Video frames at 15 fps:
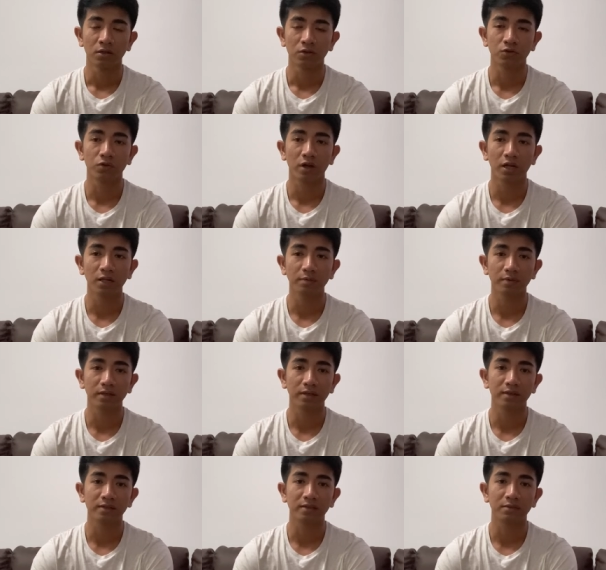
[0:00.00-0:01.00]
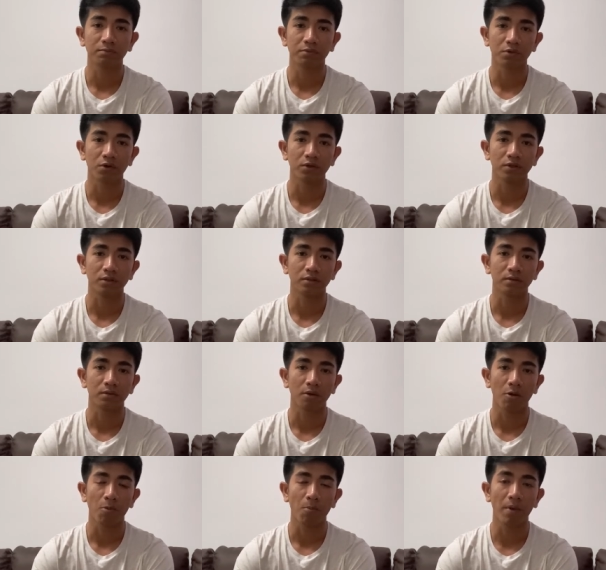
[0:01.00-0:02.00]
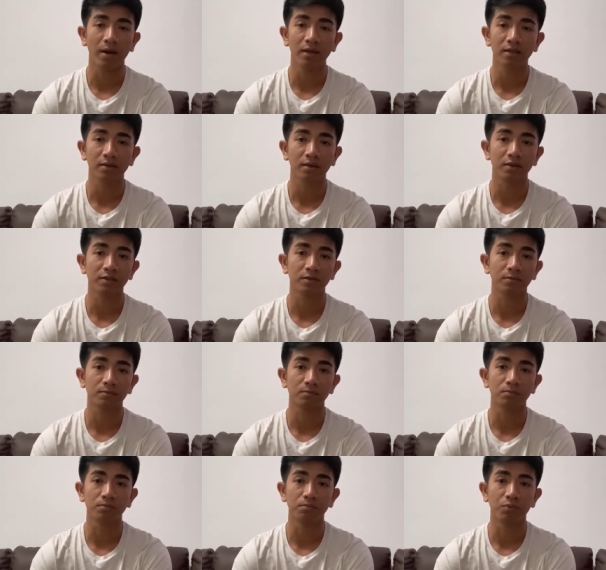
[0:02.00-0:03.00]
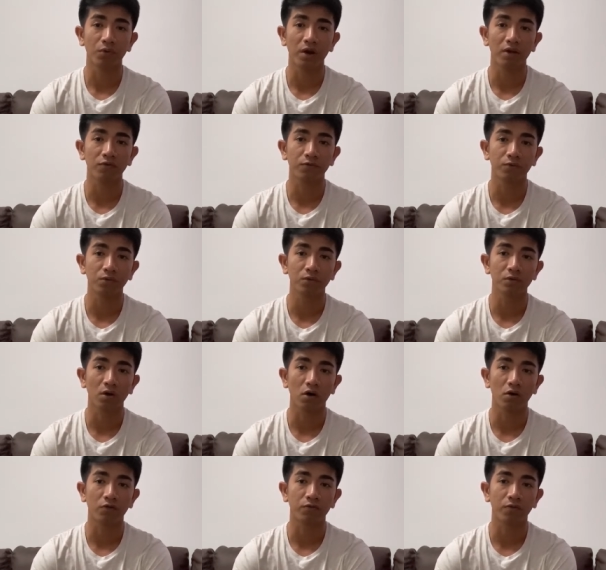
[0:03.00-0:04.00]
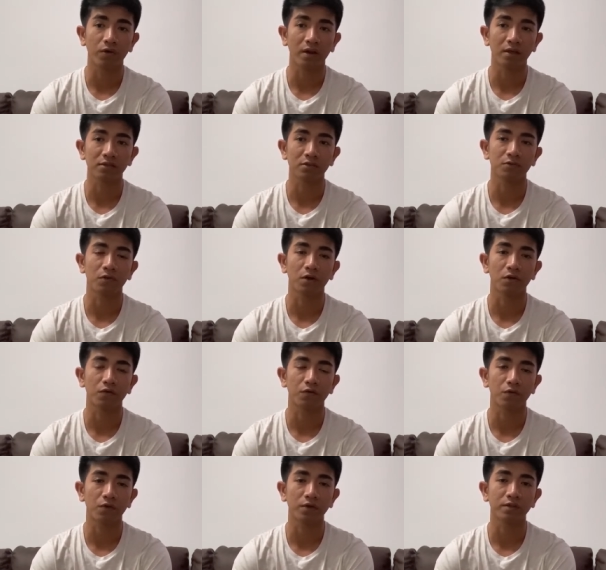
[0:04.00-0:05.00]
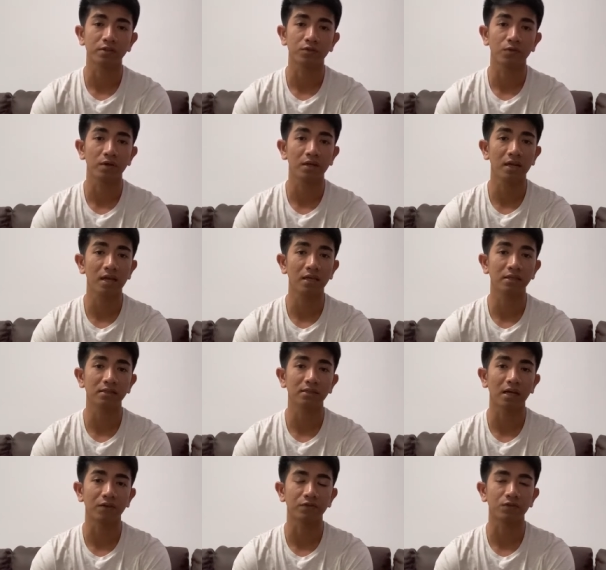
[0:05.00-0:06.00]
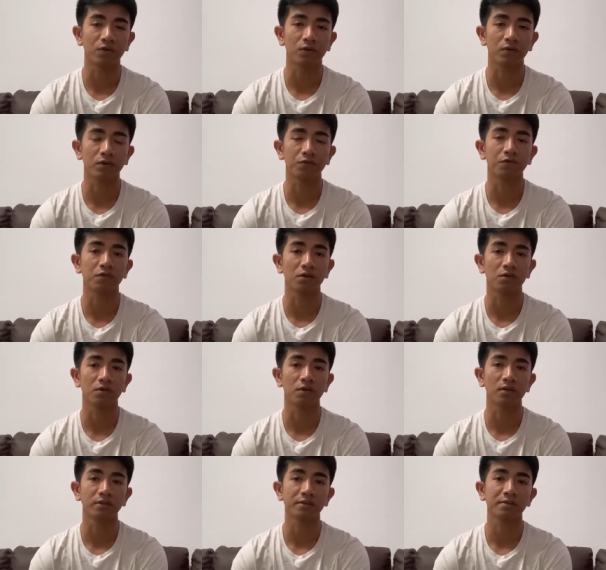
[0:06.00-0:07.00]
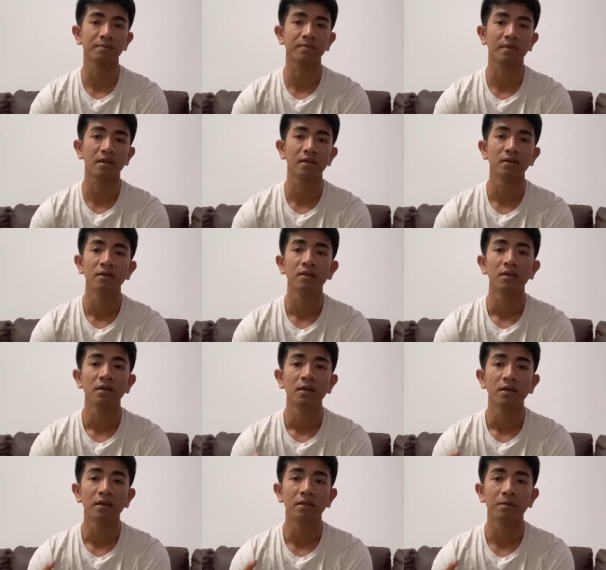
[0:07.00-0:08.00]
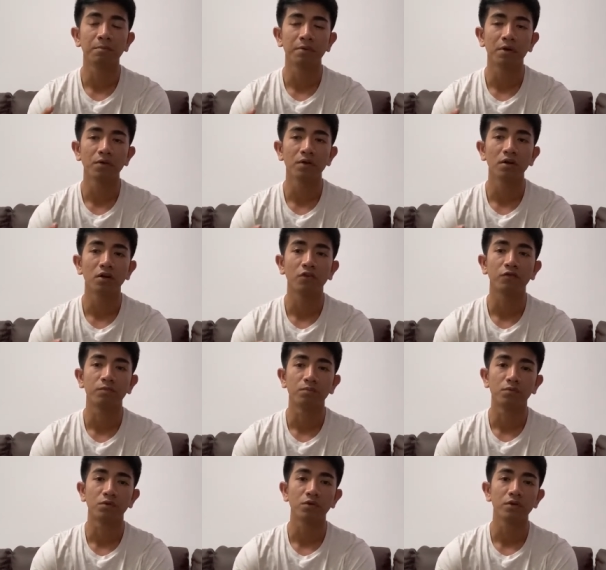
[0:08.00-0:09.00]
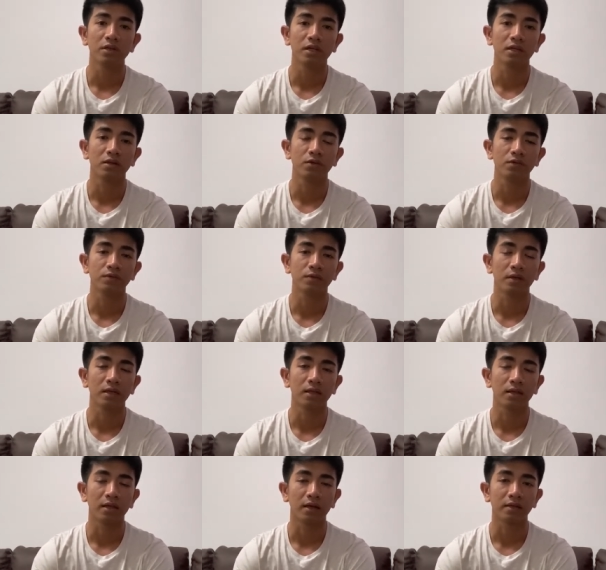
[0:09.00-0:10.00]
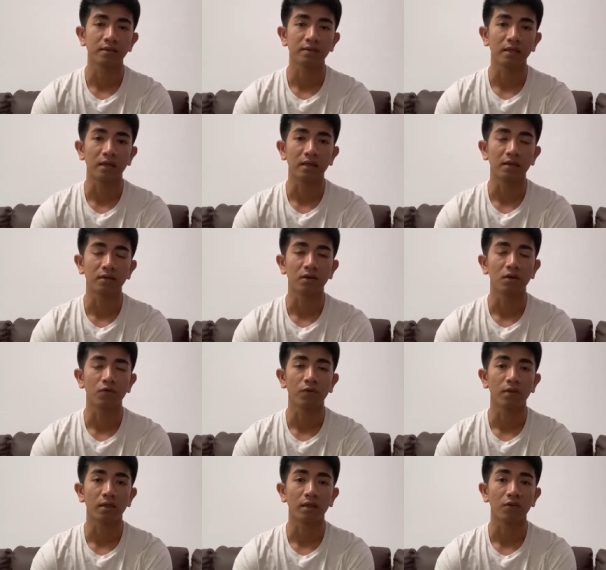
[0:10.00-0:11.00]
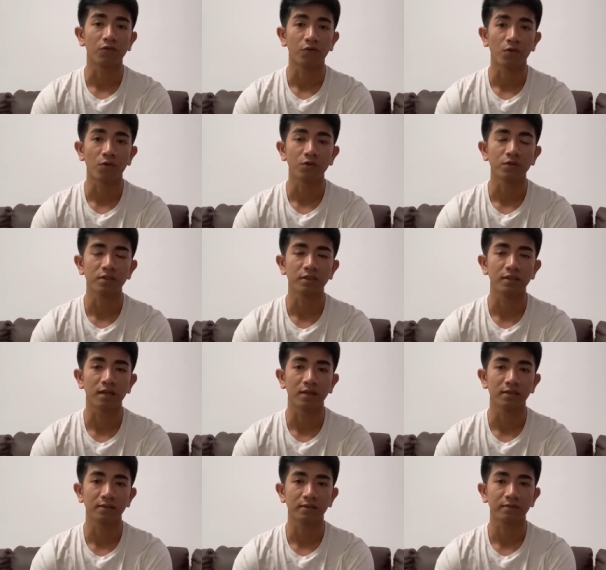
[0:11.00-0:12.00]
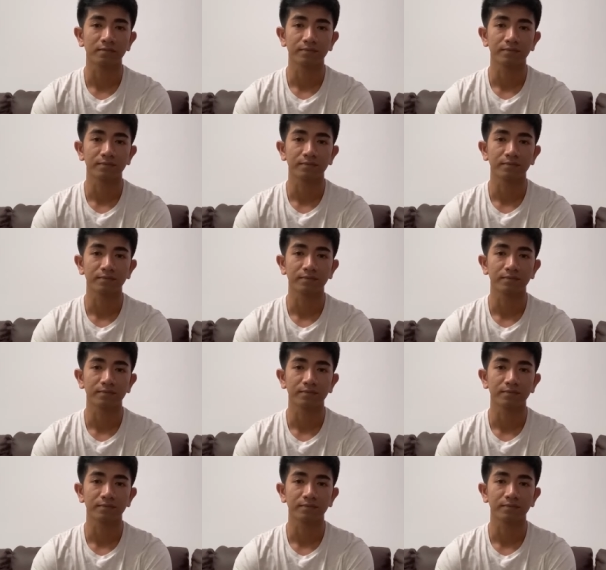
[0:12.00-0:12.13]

to help ease the burden. Many guests bring food offerings for the first three days after the funerals. The period of mourning usually lasts in within 40 days,